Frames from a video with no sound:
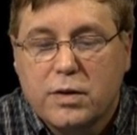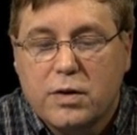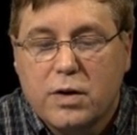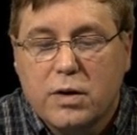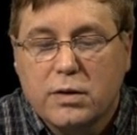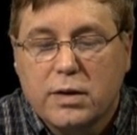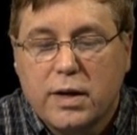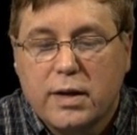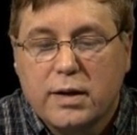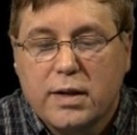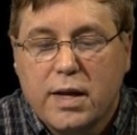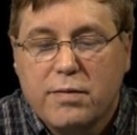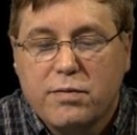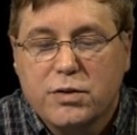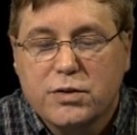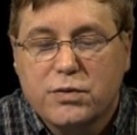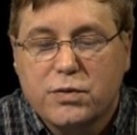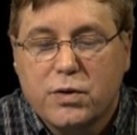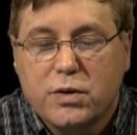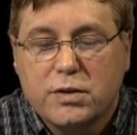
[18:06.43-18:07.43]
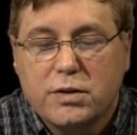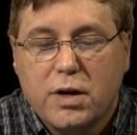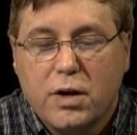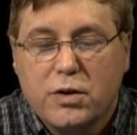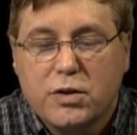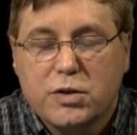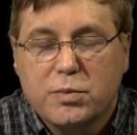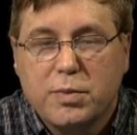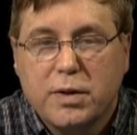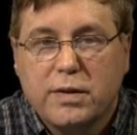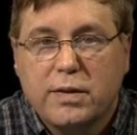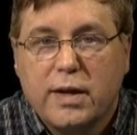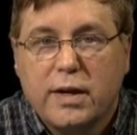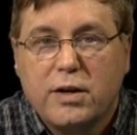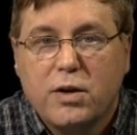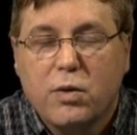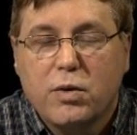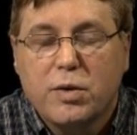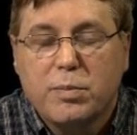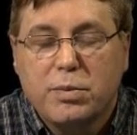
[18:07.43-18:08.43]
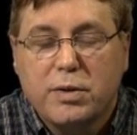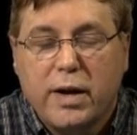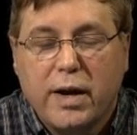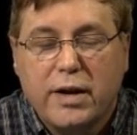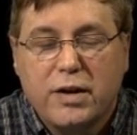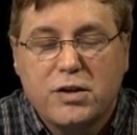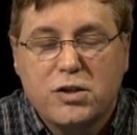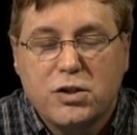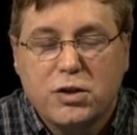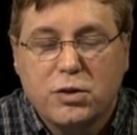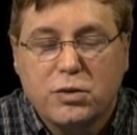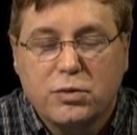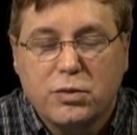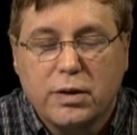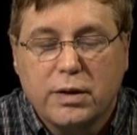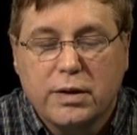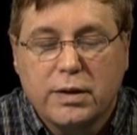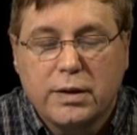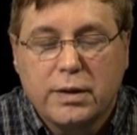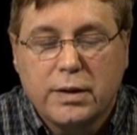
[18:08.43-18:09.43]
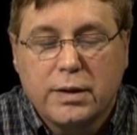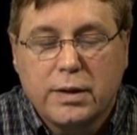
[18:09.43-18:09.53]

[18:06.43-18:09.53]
There are lead levels for adults, but they don't apply to children.